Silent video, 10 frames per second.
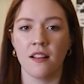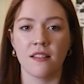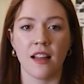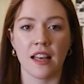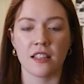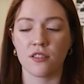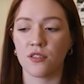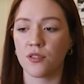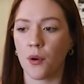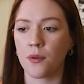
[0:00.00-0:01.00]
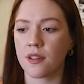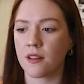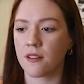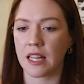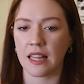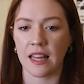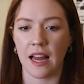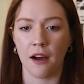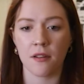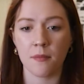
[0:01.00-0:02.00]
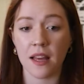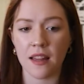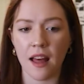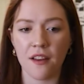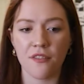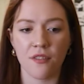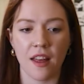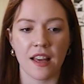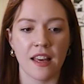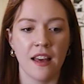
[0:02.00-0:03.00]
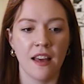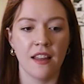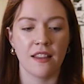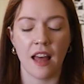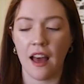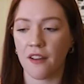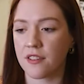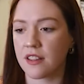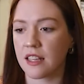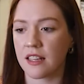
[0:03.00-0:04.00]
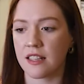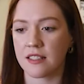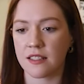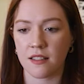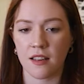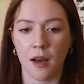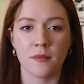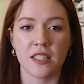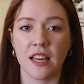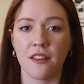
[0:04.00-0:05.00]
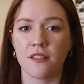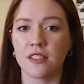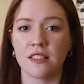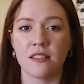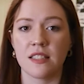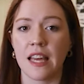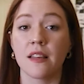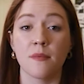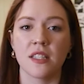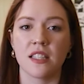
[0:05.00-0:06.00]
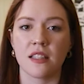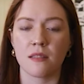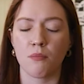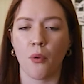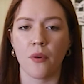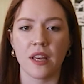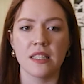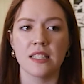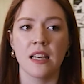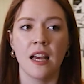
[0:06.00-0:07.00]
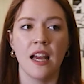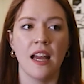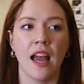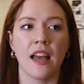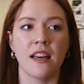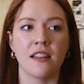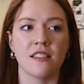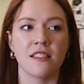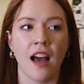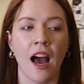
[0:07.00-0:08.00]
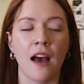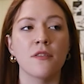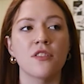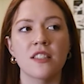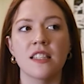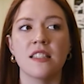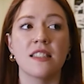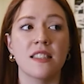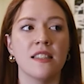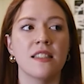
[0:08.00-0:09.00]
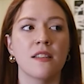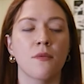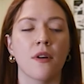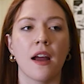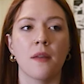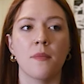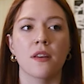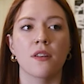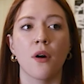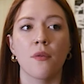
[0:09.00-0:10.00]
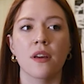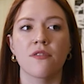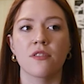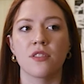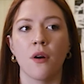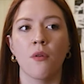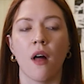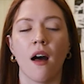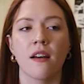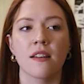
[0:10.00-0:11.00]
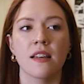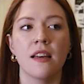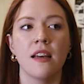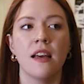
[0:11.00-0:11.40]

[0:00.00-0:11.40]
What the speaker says: like so clearly laid out in my life, like that everything has come together to take me to this point. And I was just in a season where I had been going for so long